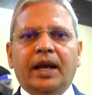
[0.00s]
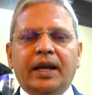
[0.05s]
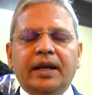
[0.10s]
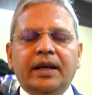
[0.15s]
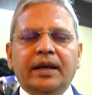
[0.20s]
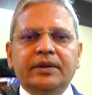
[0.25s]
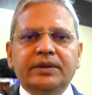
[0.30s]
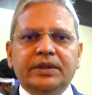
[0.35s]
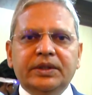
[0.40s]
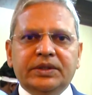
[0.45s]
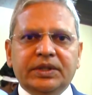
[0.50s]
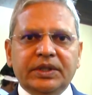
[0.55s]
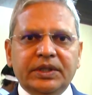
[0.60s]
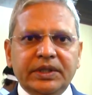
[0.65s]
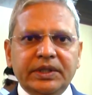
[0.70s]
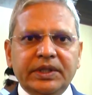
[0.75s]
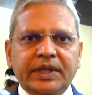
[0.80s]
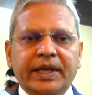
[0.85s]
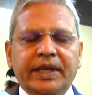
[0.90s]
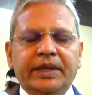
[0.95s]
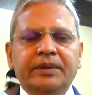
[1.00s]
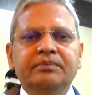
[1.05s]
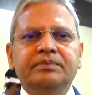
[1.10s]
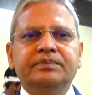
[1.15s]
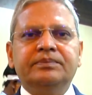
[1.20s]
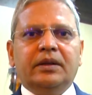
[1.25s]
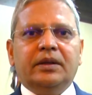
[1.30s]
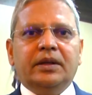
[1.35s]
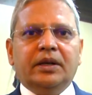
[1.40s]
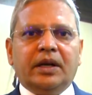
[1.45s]
And on the third day,
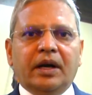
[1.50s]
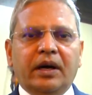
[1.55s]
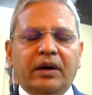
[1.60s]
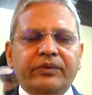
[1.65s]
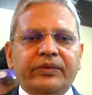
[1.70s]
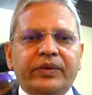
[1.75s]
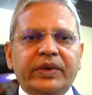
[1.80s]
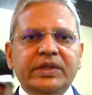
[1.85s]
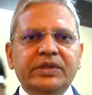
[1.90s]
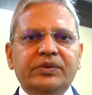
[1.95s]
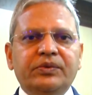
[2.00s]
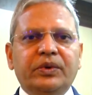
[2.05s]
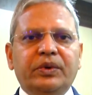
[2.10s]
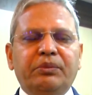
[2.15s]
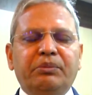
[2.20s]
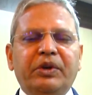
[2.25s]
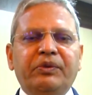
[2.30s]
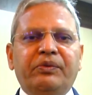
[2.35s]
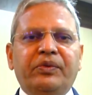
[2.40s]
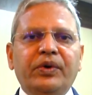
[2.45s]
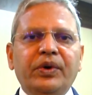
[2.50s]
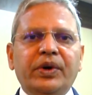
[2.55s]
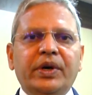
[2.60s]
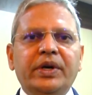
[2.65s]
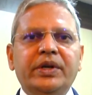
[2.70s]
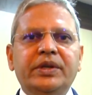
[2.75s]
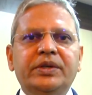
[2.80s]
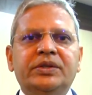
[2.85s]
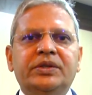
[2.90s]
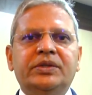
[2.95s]
the conference would be
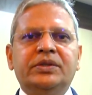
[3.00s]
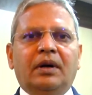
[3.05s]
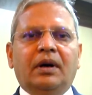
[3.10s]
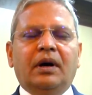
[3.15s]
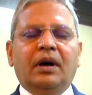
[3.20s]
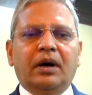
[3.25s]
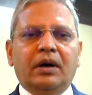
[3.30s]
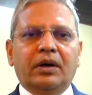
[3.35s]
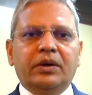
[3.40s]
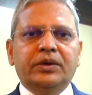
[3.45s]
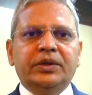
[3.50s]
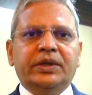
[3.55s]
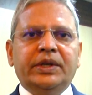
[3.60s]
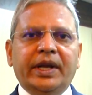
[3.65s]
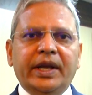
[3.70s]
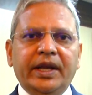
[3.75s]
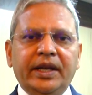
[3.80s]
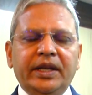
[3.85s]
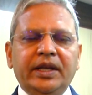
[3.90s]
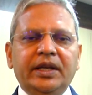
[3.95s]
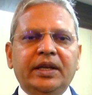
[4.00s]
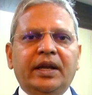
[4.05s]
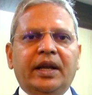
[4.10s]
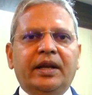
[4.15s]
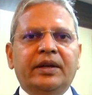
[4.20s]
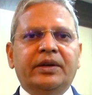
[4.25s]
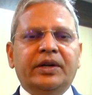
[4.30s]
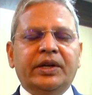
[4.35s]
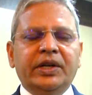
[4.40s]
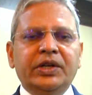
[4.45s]
focused on training
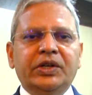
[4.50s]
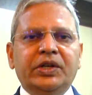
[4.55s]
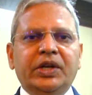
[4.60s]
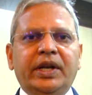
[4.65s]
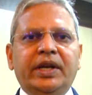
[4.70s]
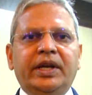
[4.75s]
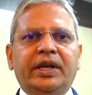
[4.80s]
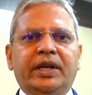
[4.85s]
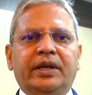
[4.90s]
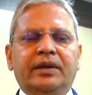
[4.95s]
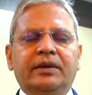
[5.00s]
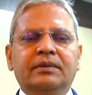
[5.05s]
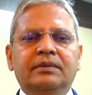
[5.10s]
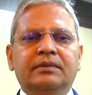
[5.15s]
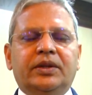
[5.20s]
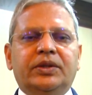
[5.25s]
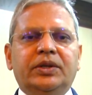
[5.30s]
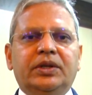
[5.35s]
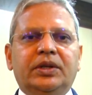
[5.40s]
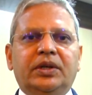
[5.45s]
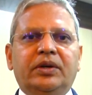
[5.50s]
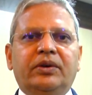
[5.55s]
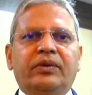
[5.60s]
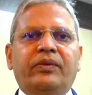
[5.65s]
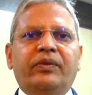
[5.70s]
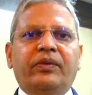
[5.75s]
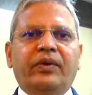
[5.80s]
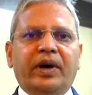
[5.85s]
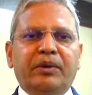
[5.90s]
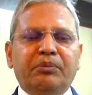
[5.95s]
and retraining the
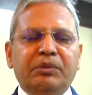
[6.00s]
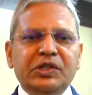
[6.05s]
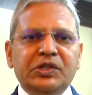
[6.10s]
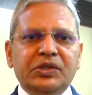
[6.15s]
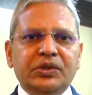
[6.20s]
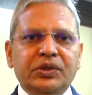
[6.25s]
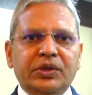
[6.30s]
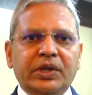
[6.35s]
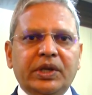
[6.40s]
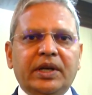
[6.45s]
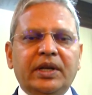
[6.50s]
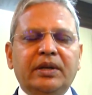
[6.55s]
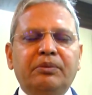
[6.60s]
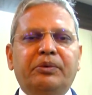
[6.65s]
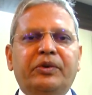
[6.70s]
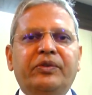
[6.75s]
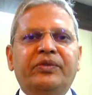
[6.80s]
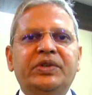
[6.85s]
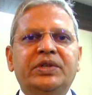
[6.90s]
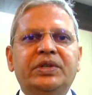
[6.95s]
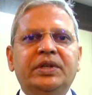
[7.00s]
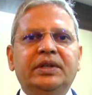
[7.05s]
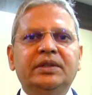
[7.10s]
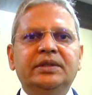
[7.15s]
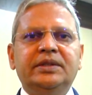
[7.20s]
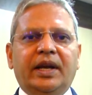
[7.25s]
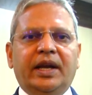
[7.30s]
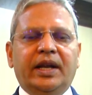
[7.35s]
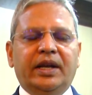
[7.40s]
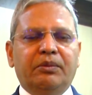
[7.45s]
pharmaceutical
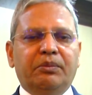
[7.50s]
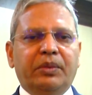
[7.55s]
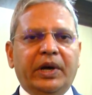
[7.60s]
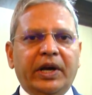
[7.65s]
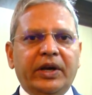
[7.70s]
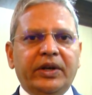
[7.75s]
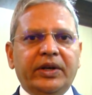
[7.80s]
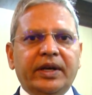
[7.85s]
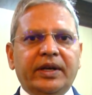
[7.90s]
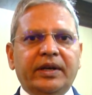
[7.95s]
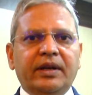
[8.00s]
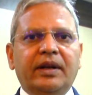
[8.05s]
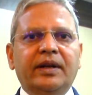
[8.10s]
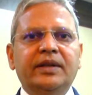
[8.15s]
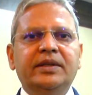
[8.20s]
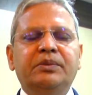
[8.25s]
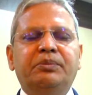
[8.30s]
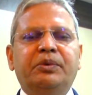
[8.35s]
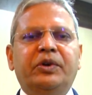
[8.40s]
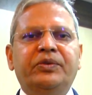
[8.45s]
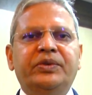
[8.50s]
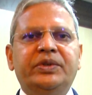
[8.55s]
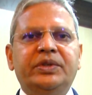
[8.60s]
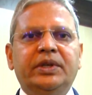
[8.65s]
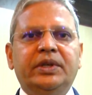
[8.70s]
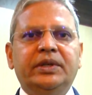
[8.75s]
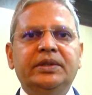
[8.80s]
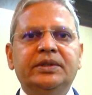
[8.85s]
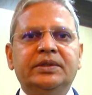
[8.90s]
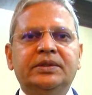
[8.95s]
professionals and biotechnology
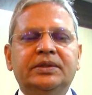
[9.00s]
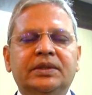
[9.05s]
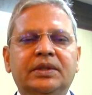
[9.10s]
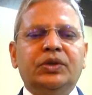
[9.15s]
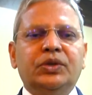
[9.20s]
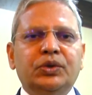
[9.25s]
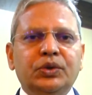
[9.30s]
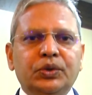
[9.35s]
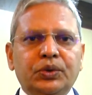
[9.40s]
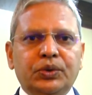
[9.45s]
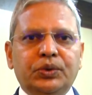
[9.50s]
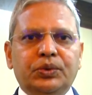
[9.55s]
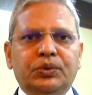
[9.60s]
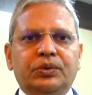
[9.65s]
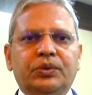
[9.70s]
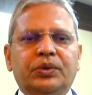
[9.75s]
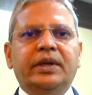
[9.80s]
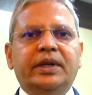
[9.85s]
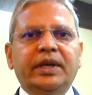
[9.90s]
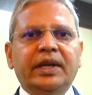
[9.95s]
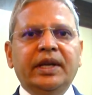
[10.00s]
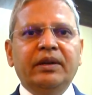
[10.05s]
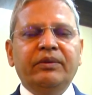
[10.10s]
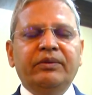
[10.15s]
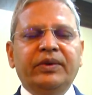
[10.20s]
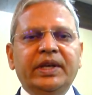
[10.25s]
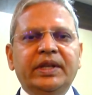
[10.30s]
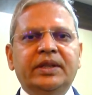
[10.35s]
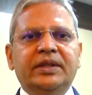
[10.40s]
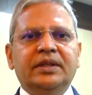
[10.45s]
professionals to deal
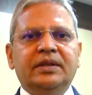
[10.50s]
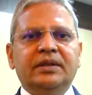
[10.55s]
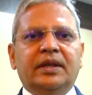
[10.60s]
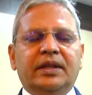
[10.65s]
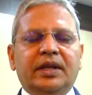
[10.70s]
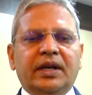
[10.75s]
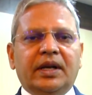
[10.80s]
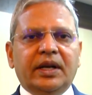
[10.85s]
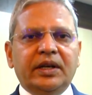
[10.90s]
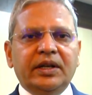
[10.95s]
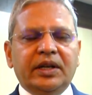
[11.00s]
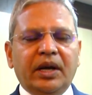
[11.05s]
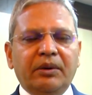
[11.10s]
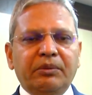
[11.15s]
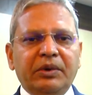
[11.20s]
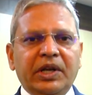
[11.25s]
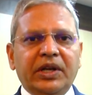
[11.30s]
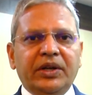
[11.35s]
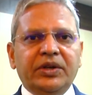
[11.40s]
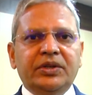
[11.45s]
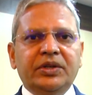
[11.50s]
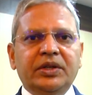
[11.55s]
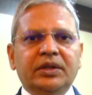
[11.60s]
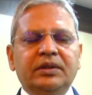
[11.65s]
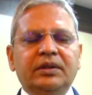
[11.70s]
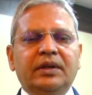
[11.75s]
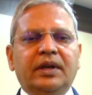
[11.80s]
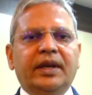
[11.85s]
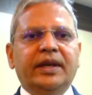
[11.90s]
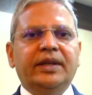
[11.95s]
with the
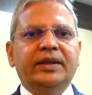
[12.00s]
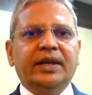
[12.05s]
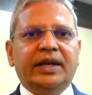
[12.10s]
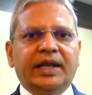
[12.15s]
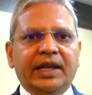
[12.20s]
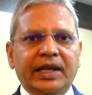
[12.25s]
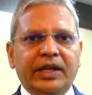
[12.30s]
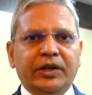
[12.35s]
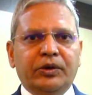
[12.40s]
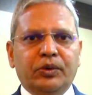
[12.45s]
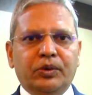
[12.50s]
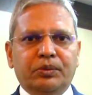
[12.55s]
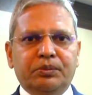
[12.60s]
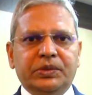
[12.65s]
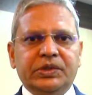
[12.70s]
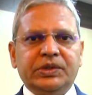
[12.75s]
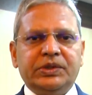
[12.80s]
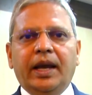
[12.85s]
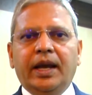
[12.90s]
contamination in the clean rooms.